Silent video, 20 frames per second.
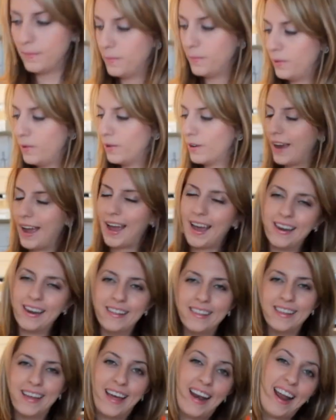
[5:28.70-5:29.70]
more, add
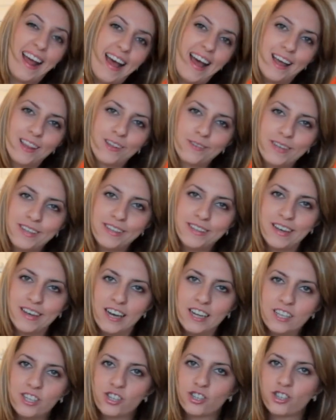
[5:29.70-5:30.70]
in that Halloween
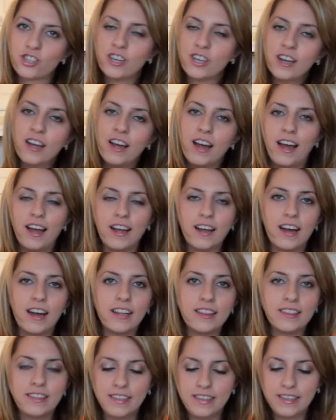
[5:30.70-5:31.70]
touch, I
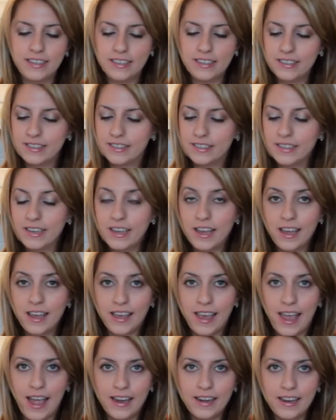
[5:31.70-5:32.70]
got these
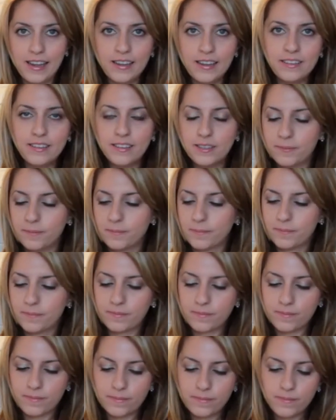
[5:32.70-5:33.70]
candies.
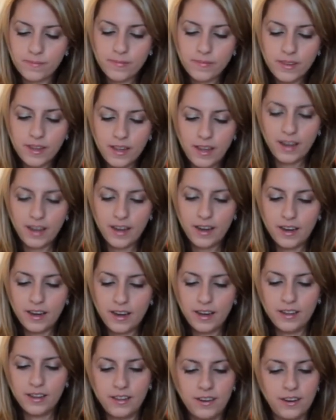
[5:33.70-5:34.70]

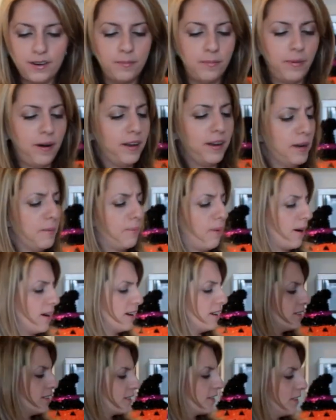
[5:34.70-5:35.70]
They're body
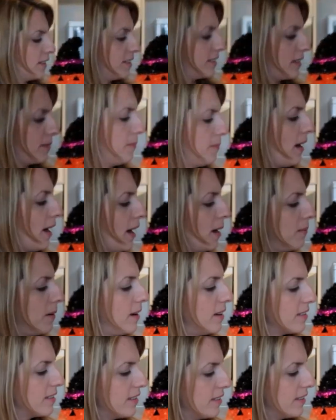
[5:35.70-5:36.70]
parts, so there's some
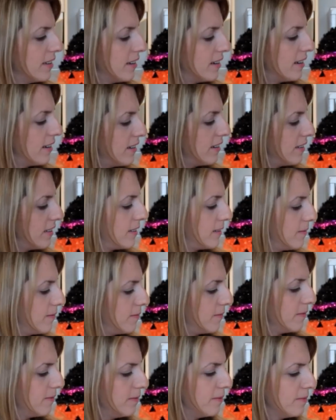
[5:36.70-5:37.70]
eyeballs in there, some
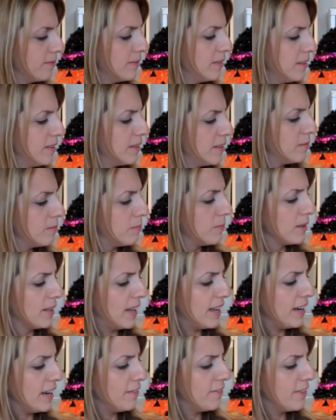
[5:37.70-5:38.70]

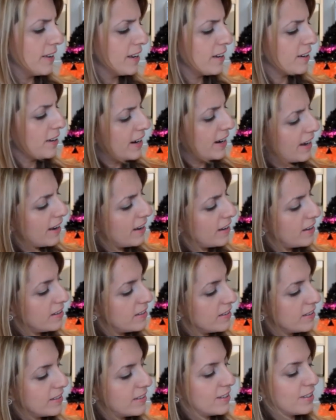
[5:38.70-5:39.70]
bloody
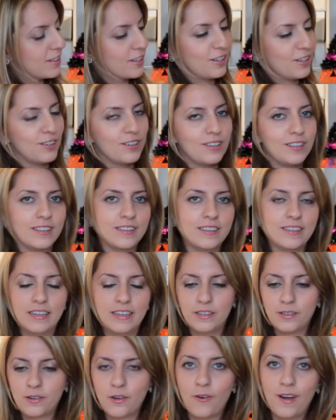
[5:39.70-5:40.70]
fingernails, so
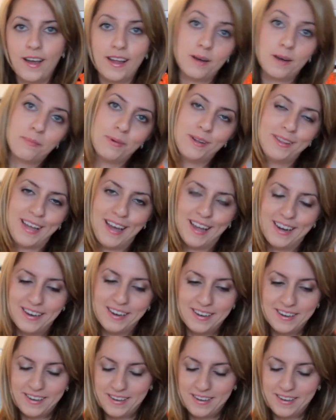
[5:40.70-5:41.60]
let's go ahead and put that in.